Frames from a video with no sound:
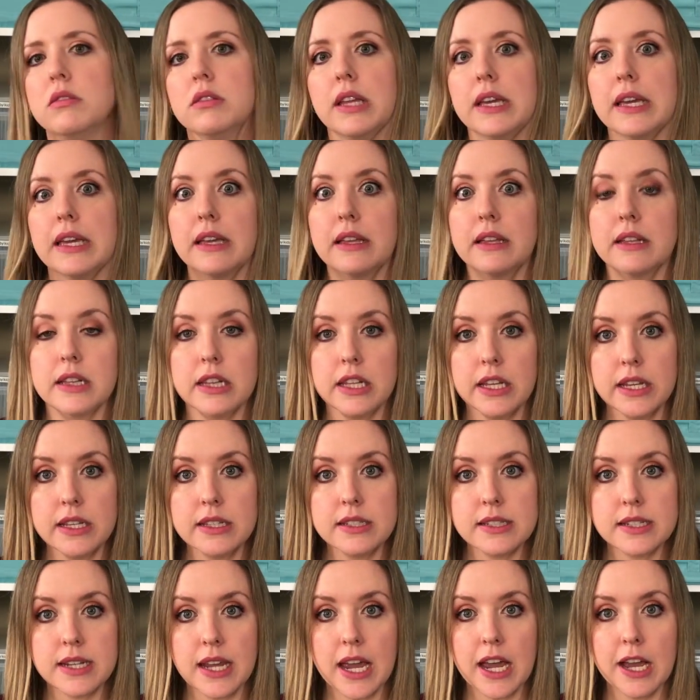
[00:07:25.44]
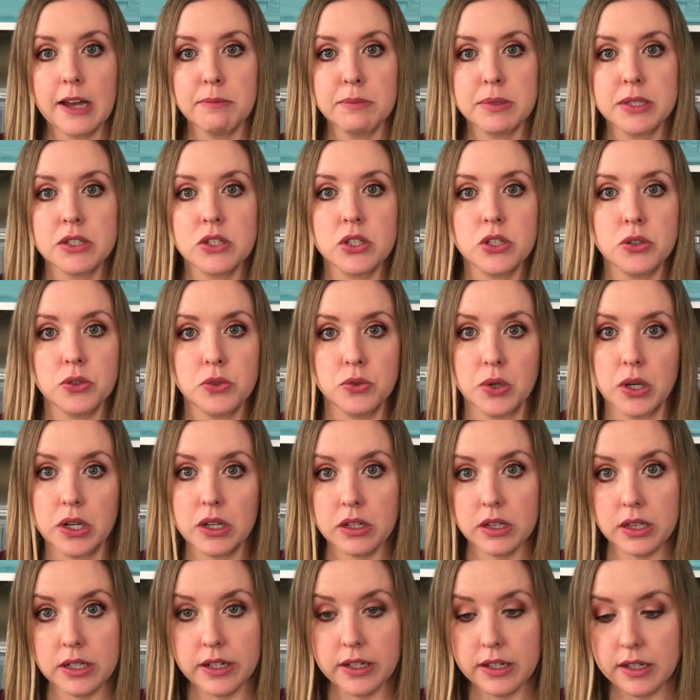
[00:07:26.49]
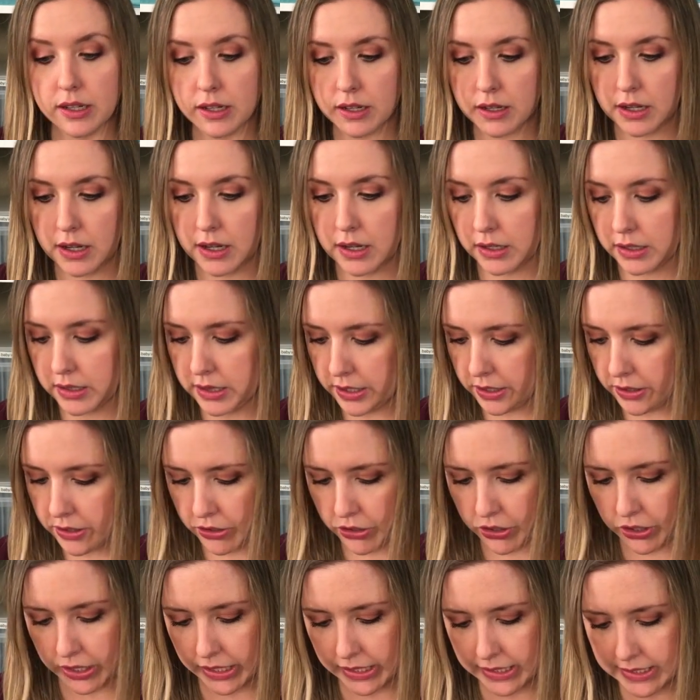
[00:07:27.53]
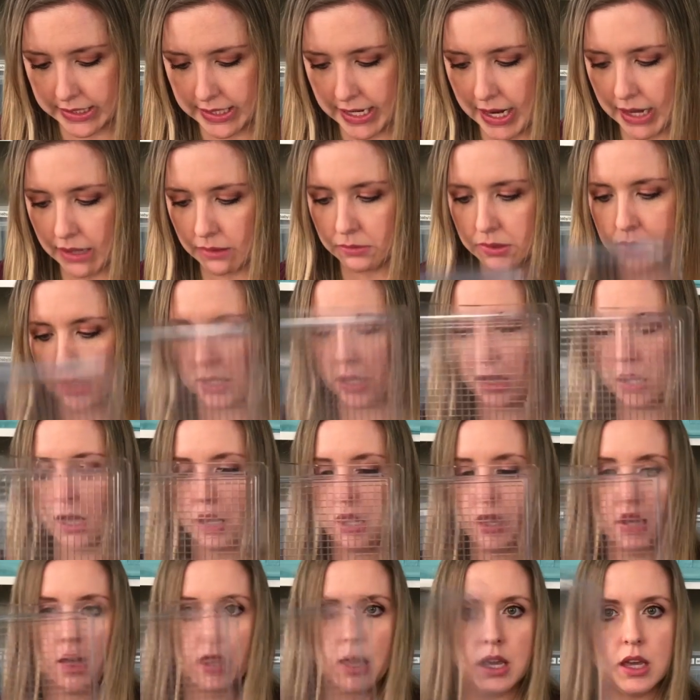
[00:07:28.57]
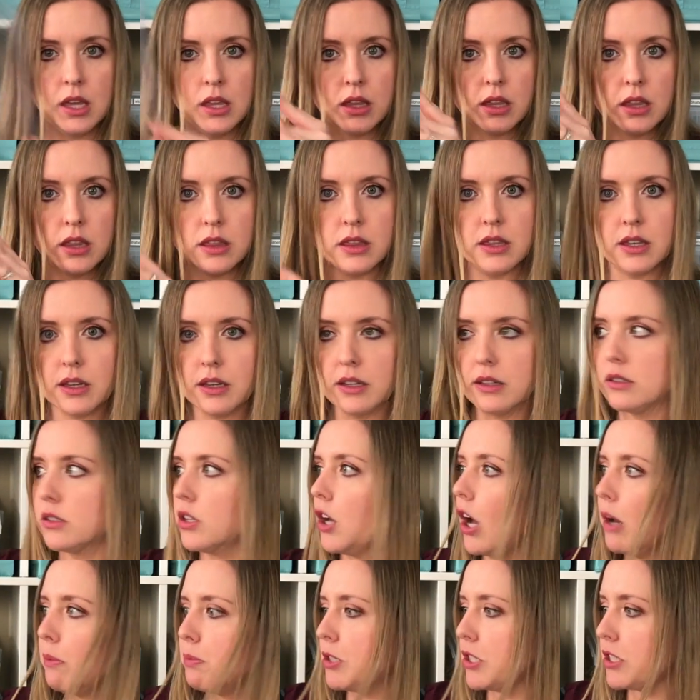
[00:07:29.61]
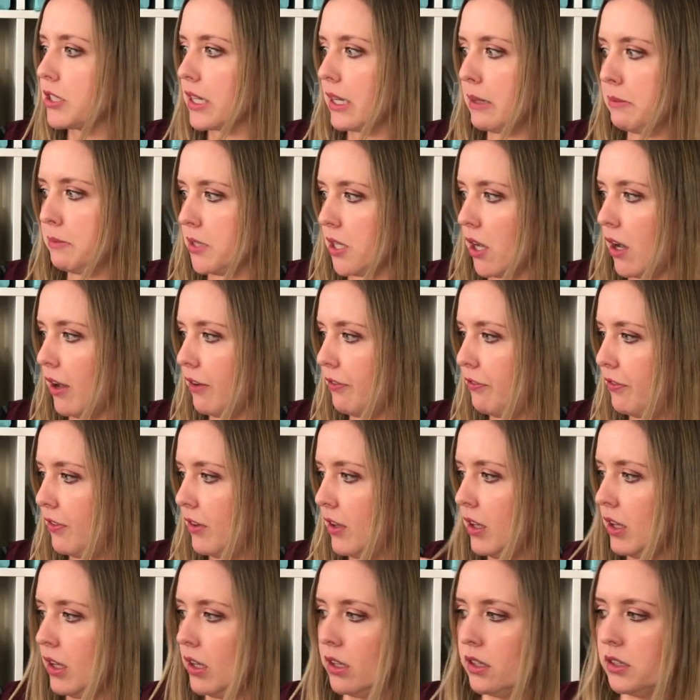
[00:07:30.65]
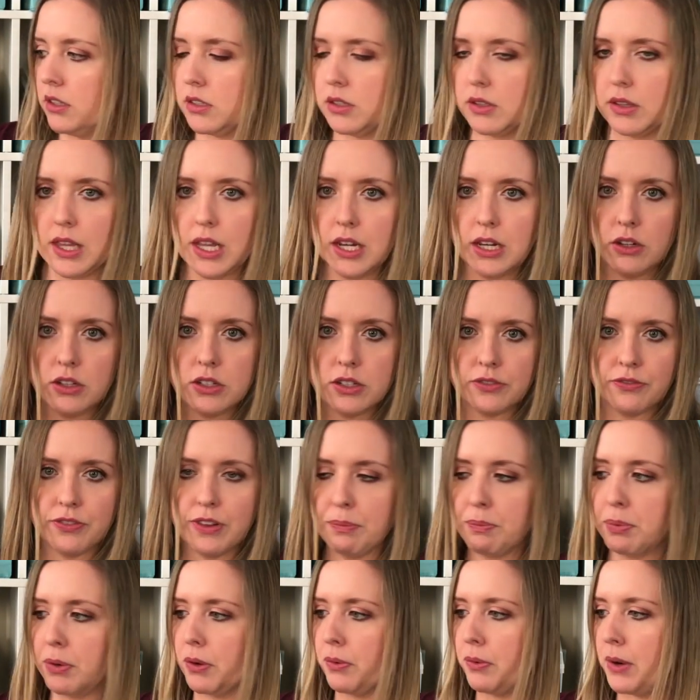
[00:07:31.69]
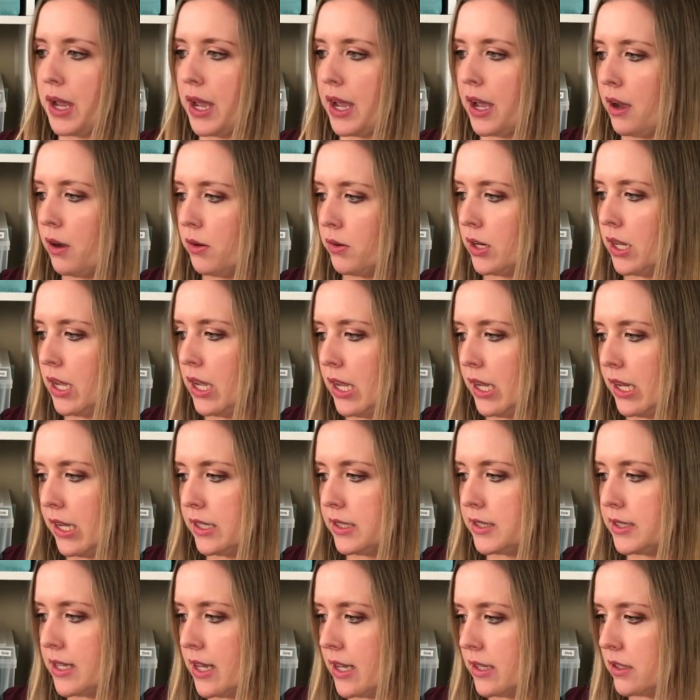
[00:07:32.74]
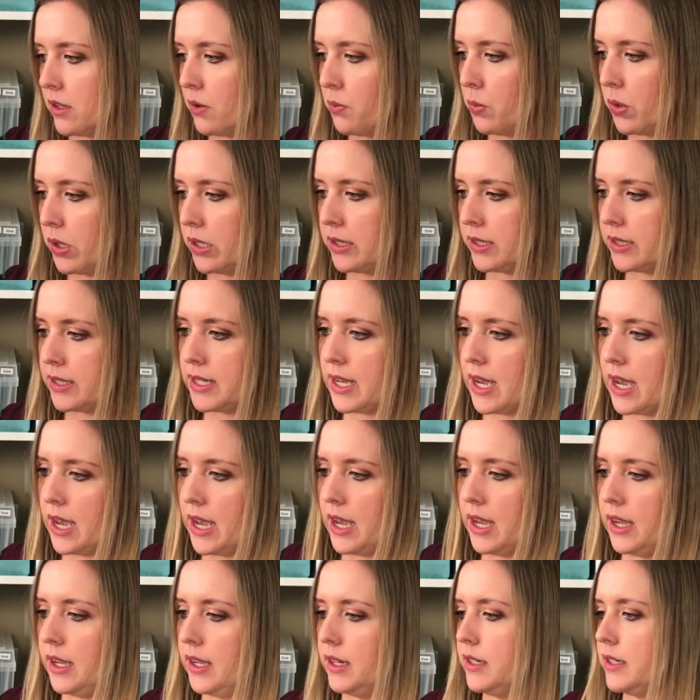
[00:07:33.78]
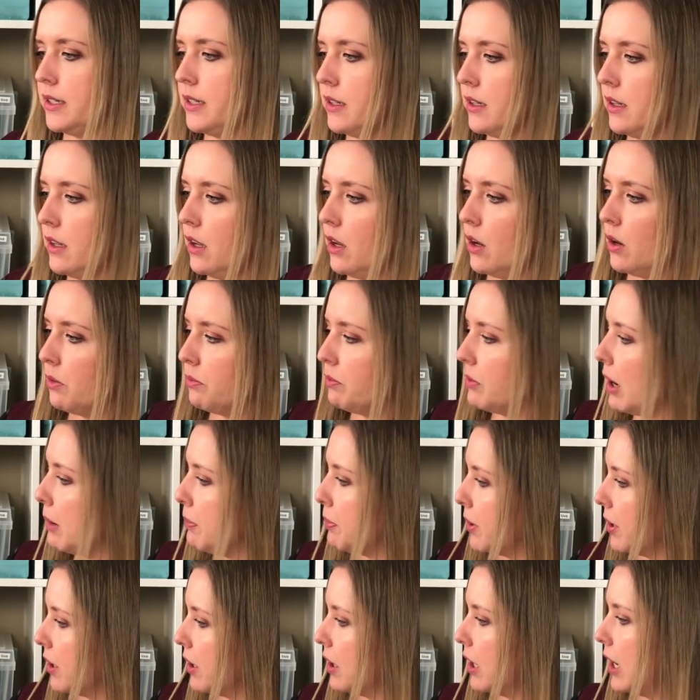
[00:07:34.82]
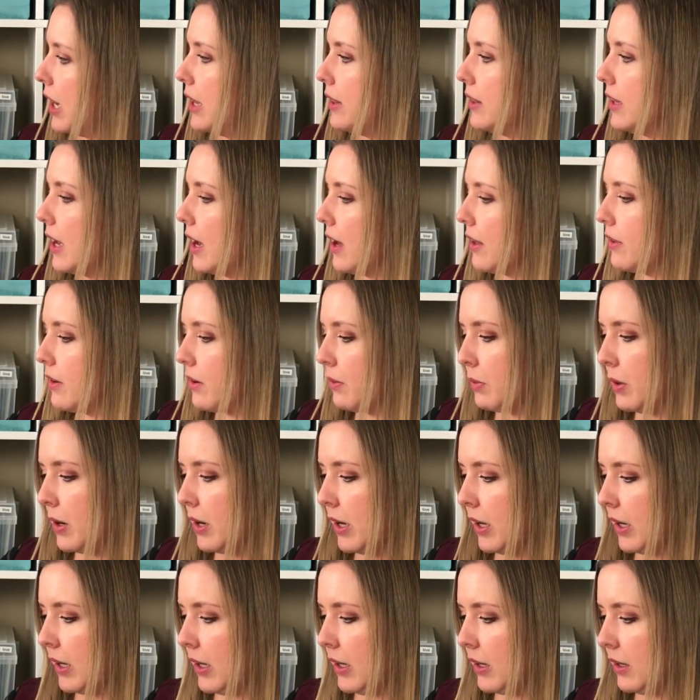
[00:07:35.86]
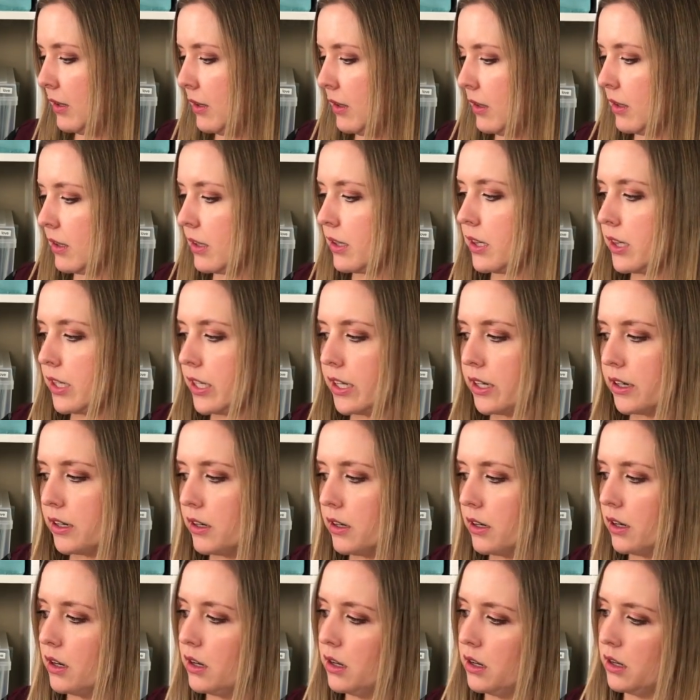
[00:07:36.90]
like cling stamps to a clear acrylic stamps, the top just comes off. So then you just flip it around. It says on one side rubber and the other one clear.